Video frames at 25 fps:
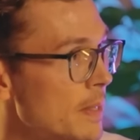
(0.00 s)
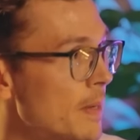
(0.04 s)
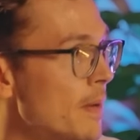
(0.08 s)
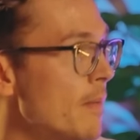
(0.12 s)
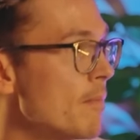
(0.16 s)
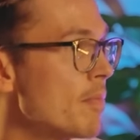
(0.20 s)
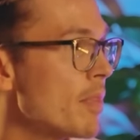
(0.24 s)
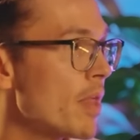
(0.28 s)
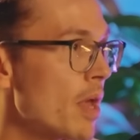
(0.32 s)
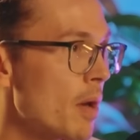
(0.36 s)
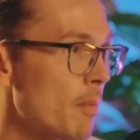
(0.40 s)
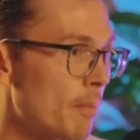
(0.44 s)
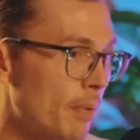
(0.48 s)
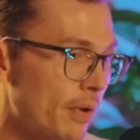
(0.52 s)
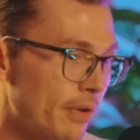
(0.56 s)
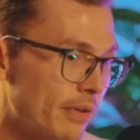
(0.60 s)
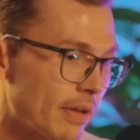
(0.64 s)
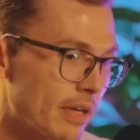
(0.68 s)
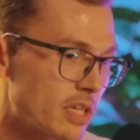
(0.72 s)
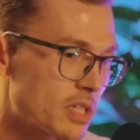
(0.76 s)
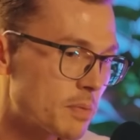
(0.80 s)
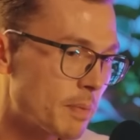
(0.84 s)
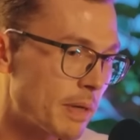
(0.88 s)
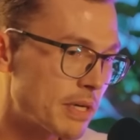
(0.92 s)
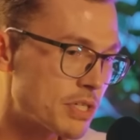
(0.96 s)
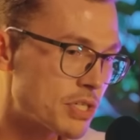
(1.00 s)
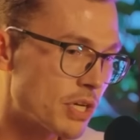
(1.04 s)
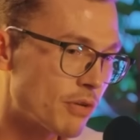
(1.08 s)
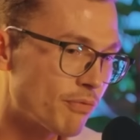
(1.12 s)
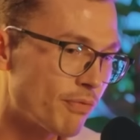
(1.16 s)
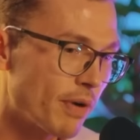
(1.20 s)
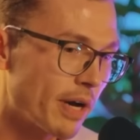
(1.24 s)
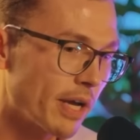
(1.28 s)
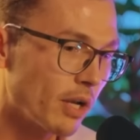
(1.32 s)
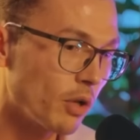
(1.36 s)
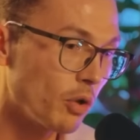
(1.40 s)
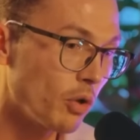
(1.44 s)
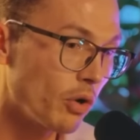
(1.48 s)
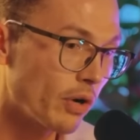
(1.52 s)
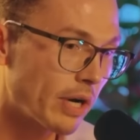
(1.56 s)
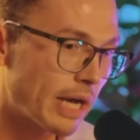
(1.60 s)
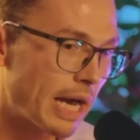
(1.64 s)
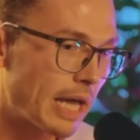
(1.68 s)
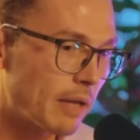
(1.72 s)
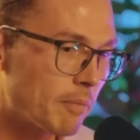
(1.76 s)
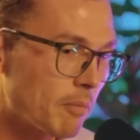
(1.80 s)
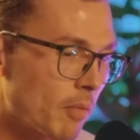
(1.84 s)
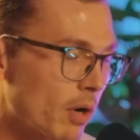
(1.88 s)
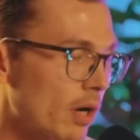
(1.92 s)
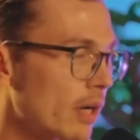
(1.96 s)
Yeah. But especially if I look
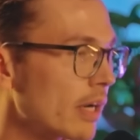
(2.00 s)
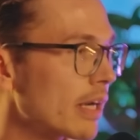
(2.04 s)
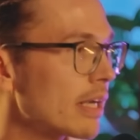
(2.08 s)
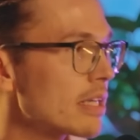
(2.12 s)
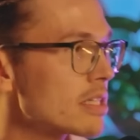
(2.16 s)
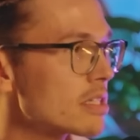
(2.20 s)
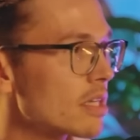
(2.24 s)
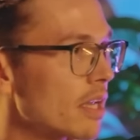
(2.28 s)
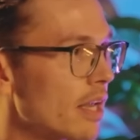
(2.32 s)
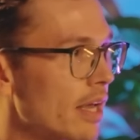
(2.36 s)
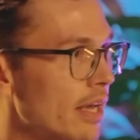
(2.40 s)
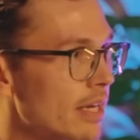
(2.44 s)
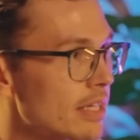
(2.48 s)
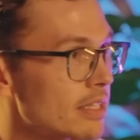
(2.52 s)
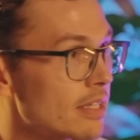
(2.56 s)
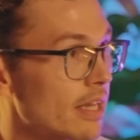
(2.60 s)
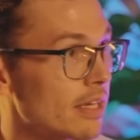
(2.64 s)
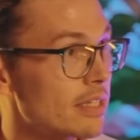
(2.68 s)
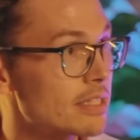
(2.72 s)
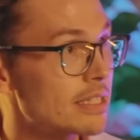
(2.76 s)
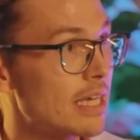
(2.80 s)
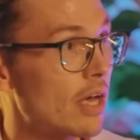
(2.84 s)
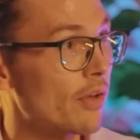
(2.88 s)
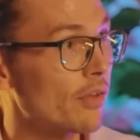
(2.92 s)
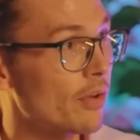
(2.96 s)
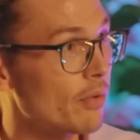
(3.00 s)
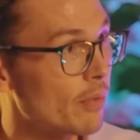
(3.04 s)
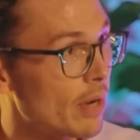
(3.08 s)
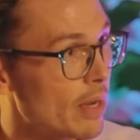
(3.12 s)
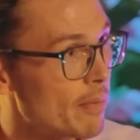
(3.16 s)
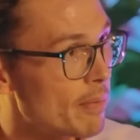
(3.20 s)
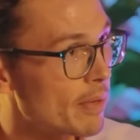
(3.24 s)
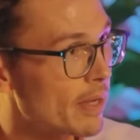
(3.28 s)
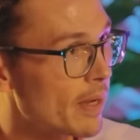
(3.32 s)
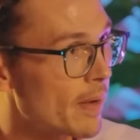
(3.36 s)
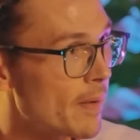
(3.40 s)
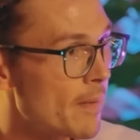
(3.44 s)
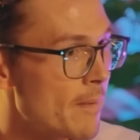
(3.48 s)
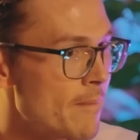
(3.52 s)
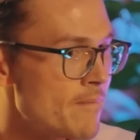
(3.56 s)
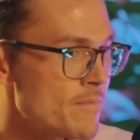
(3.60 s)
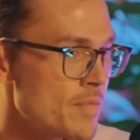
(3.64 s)
at markets like Saudi Arabia,